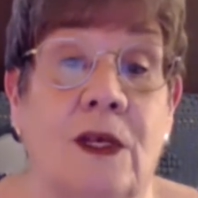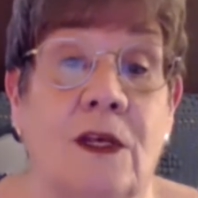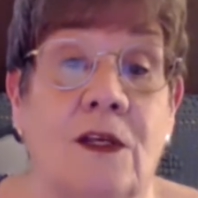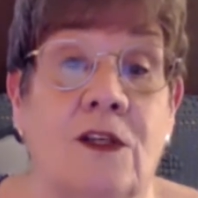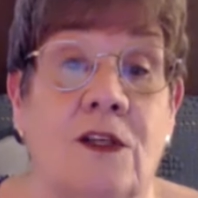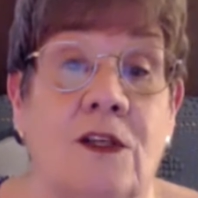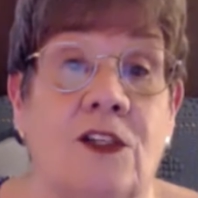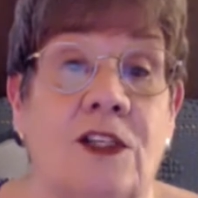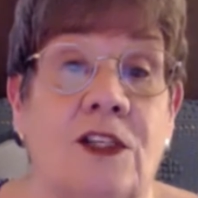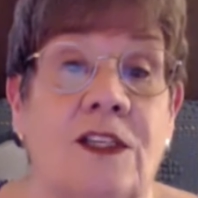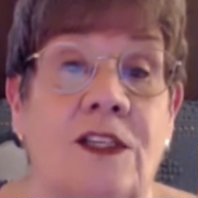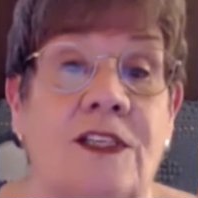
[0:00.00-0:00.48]

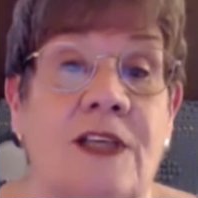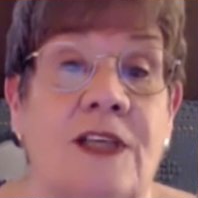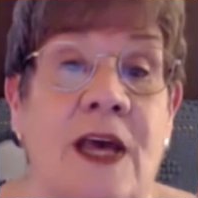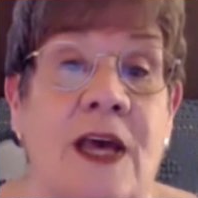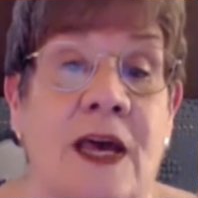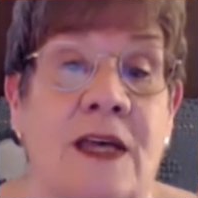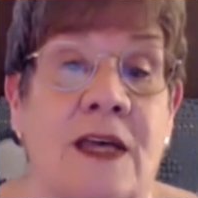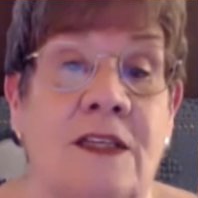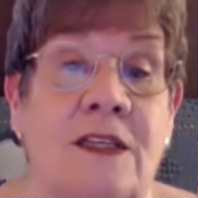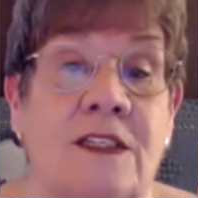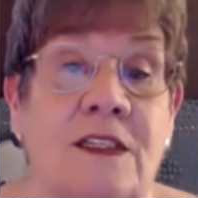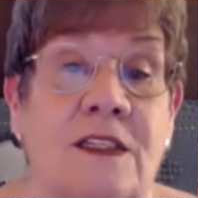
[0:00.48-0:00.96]
She
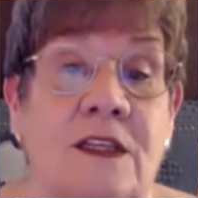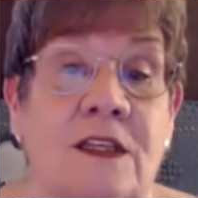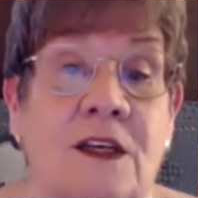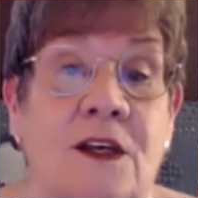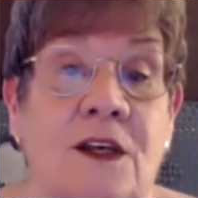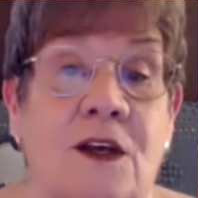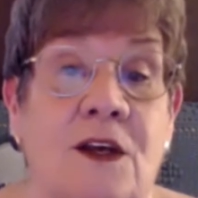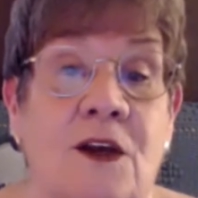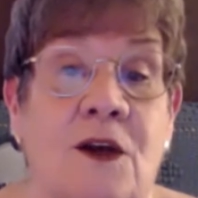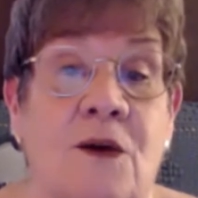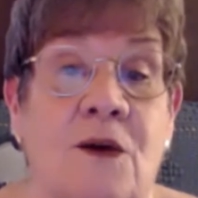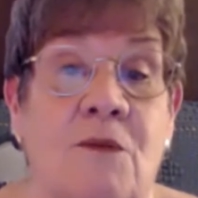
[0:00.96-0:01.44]
says,
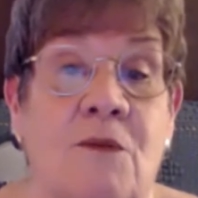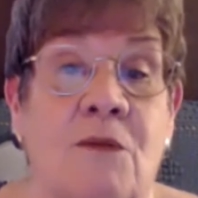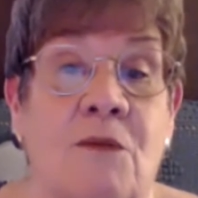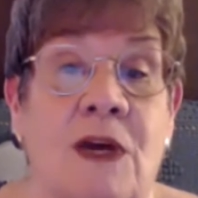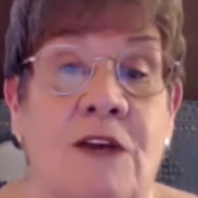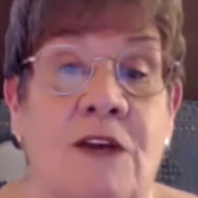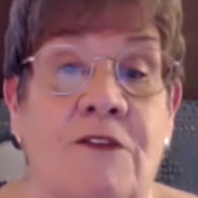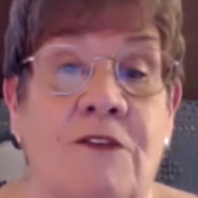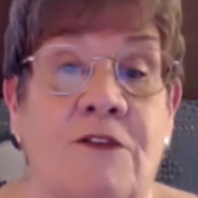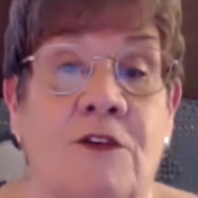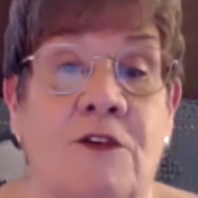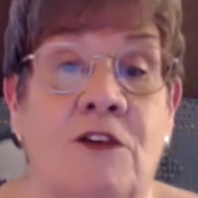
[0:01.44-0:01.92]

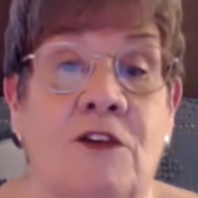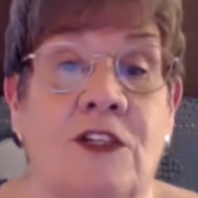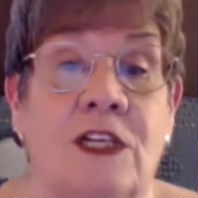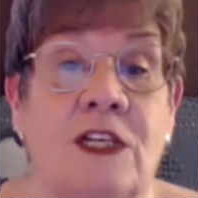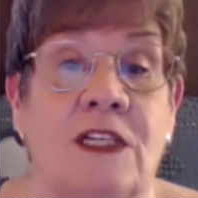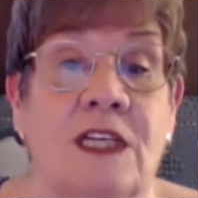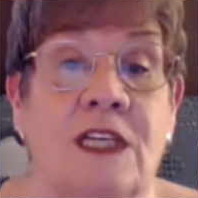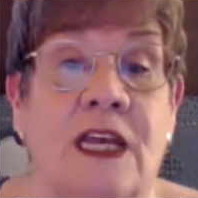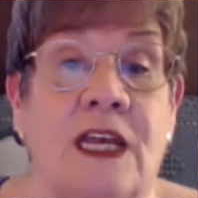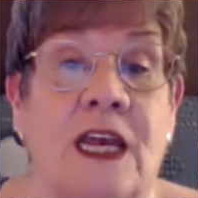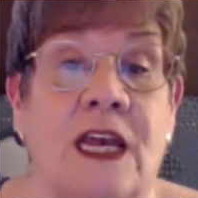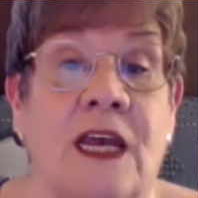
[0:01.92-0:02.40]
my first
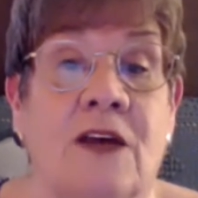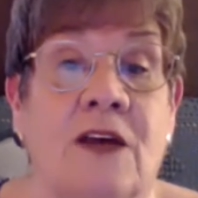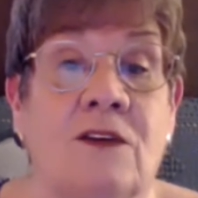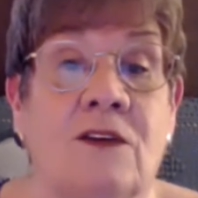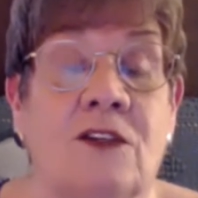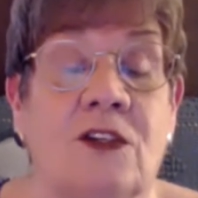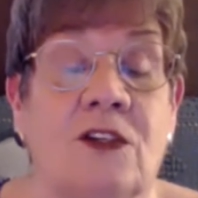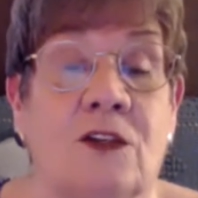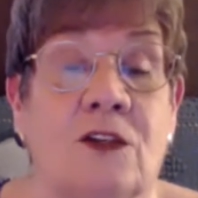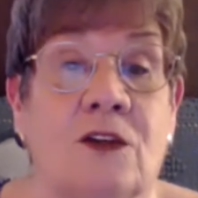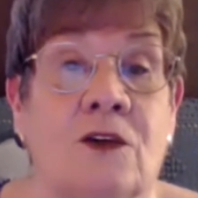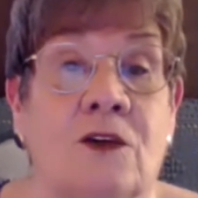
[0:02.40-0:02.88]

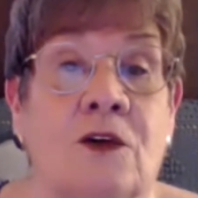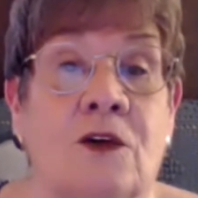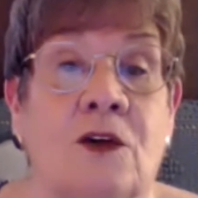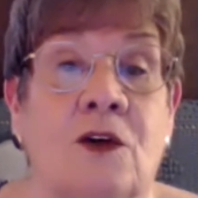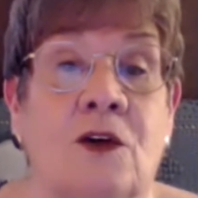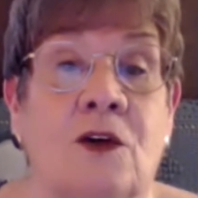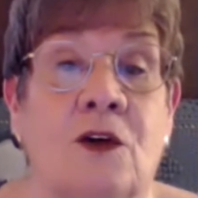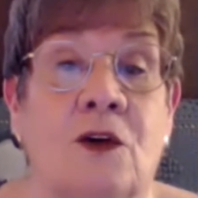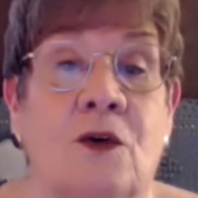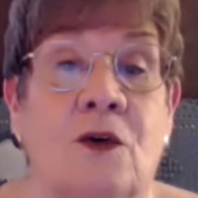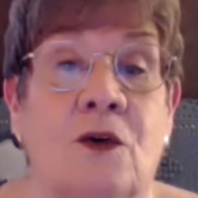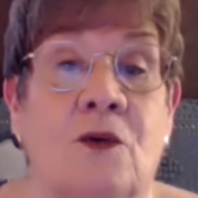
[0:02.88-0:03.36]
encounter
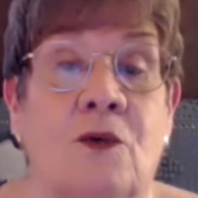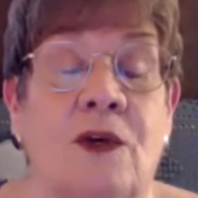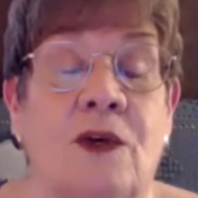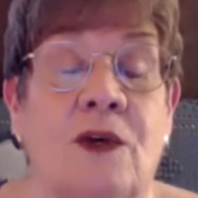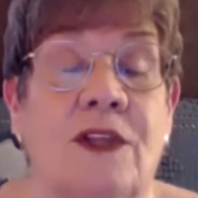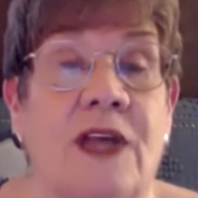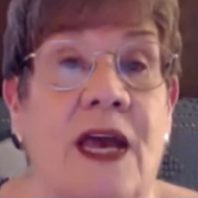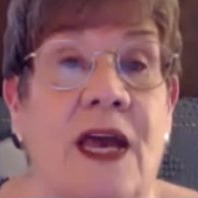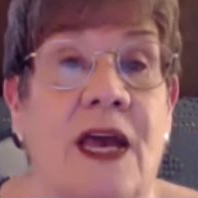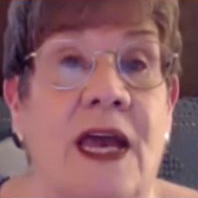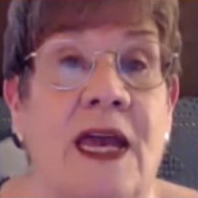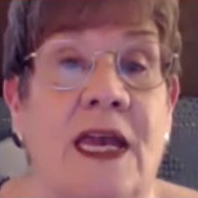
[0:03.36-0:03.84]
with
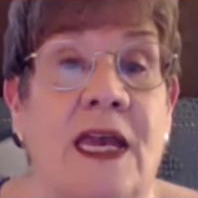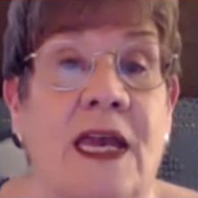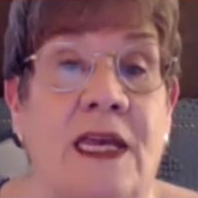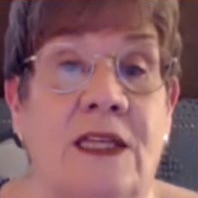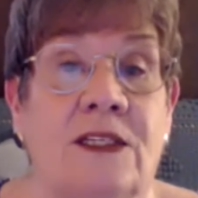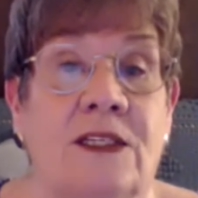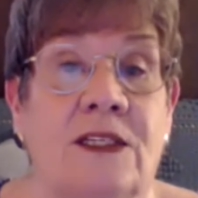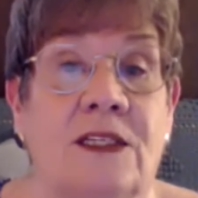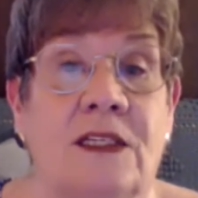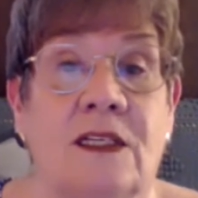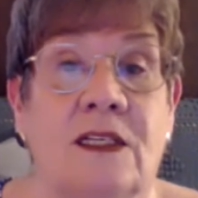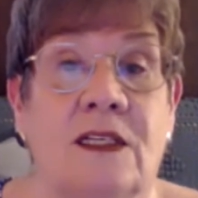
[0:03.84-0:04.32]

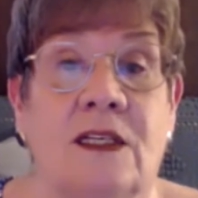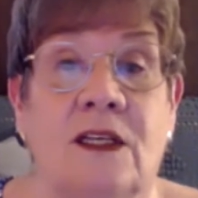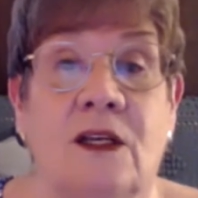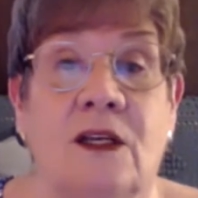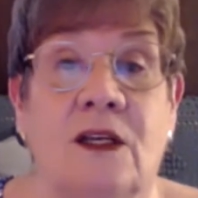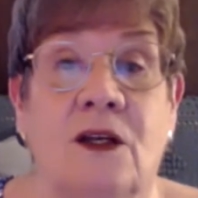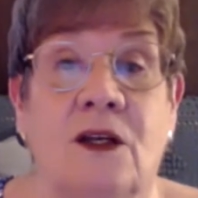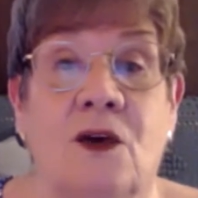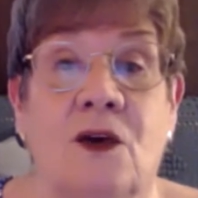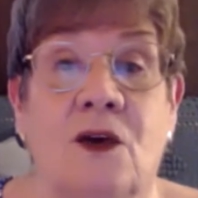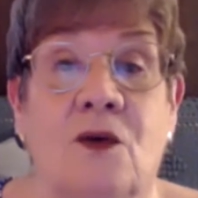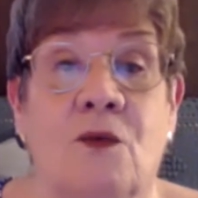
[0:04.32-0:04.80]
hate
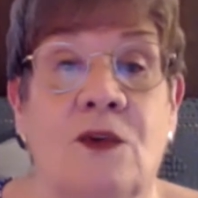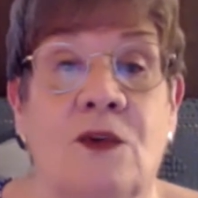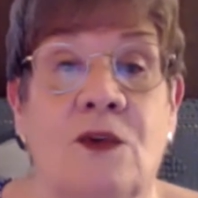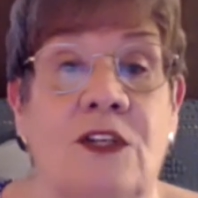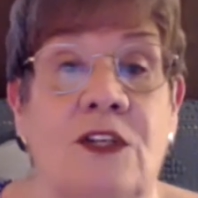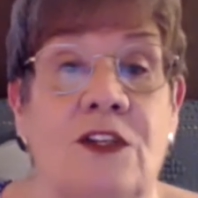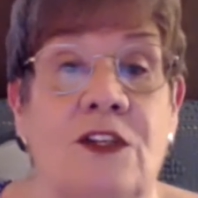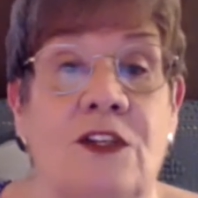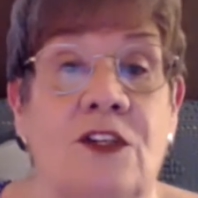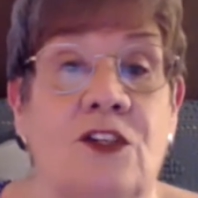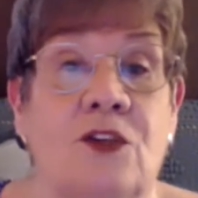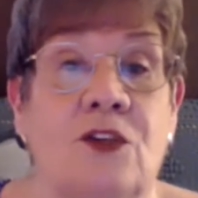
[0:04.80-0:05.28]
was in
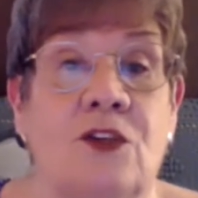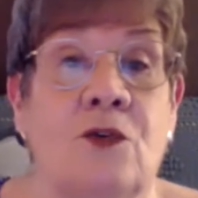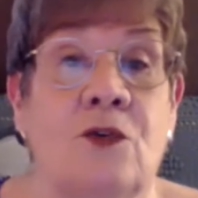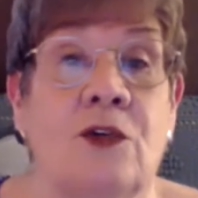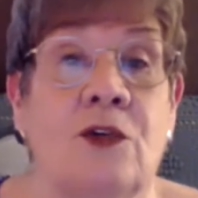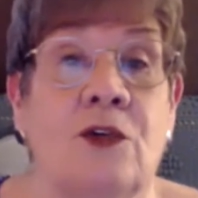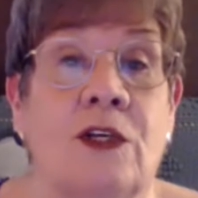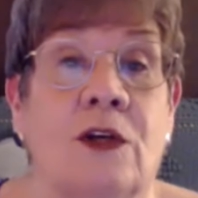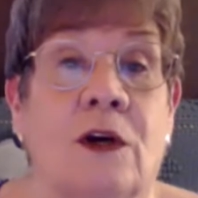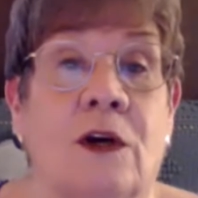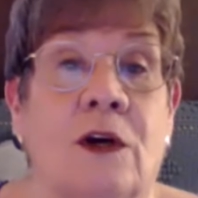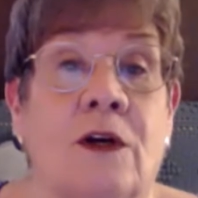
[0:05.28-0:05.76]
the
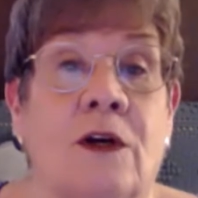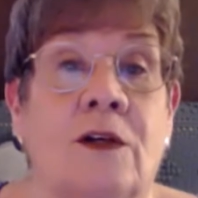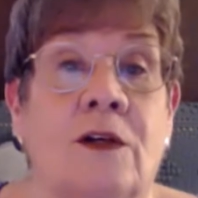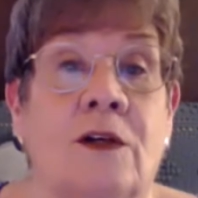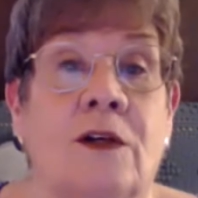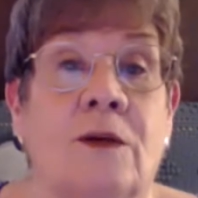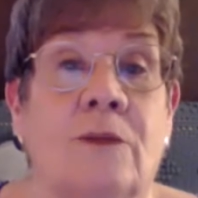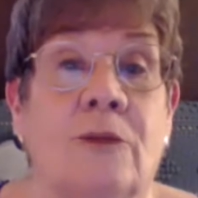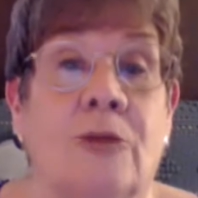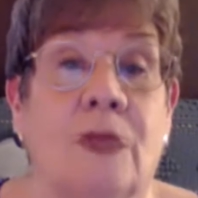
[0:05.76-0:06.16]
schoolyard.